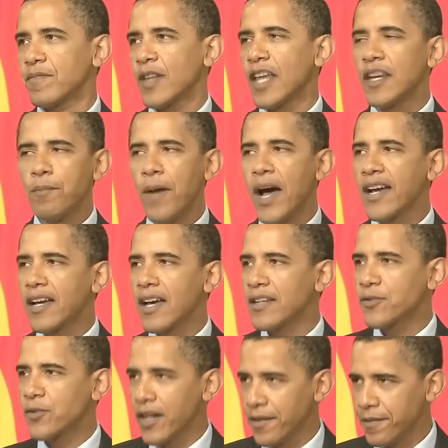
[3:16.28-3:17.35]
And in my
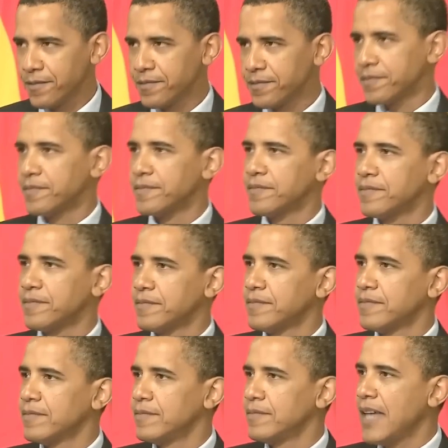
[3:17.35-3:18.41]
country,
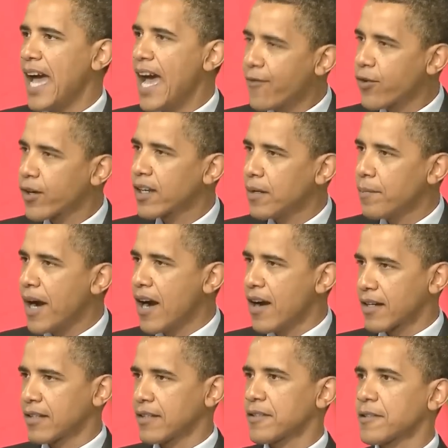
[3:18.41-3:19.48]
African
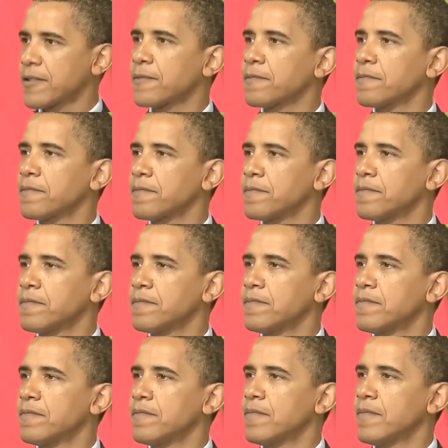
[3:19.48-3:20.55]
Americans,
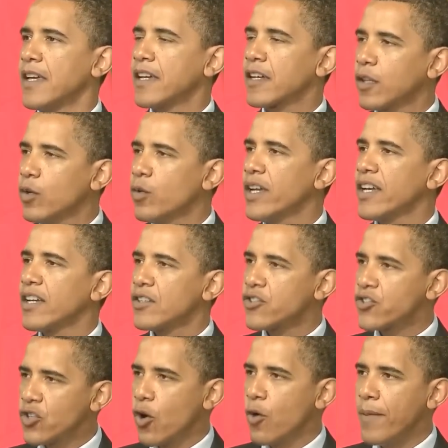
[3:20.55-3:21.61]
including
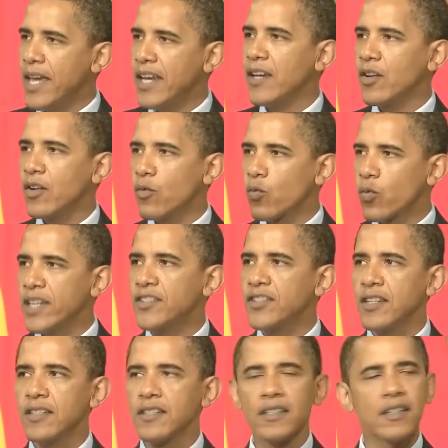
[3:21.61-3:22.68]
so many
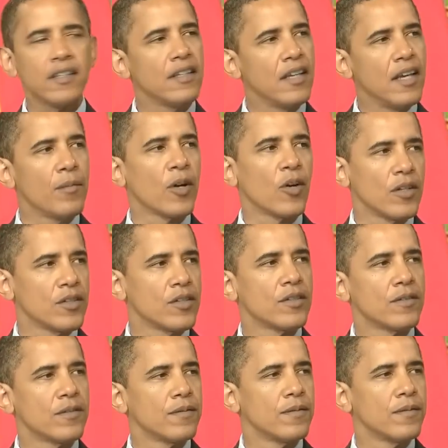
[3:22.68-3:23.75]
recent immigrants,
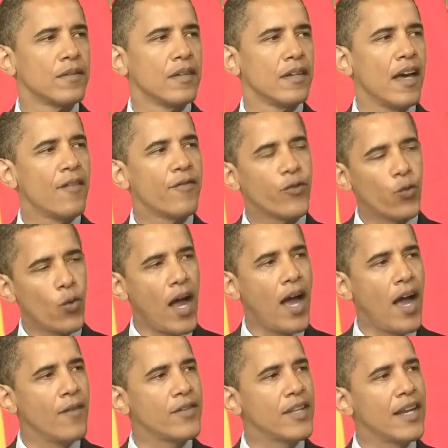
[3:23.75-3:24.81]
have
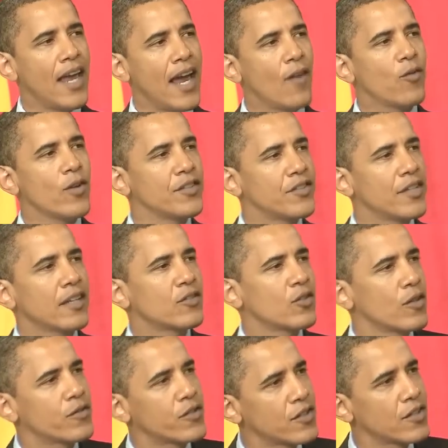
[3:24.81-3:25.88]
thrived in every
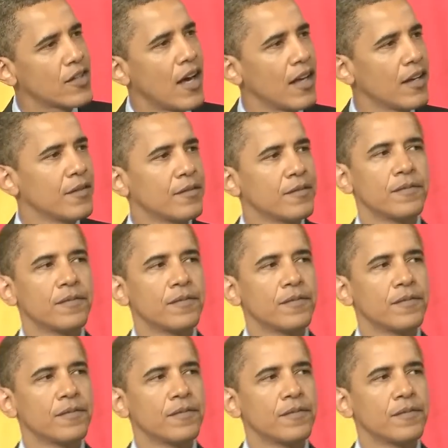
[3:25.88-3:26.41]
sector of society.